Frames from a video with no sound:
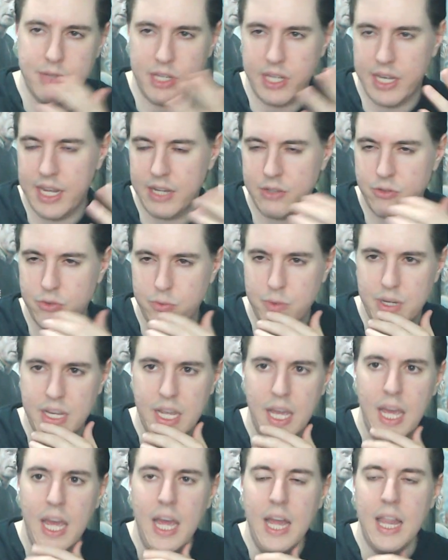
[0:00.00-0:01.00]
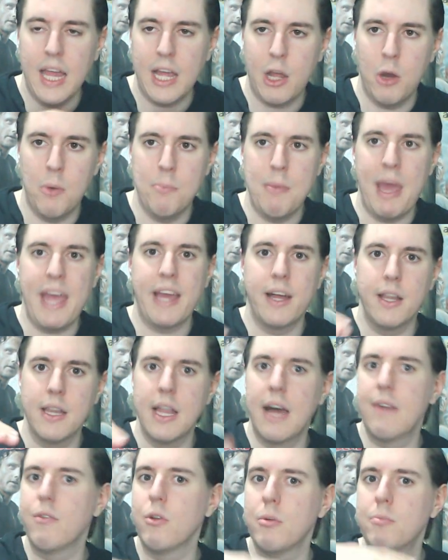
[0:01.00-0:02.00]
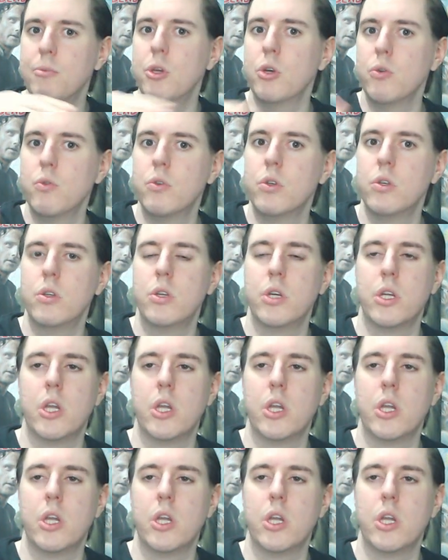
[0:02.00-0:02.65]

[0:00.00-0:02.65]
like in X3, like Omega level mutant, you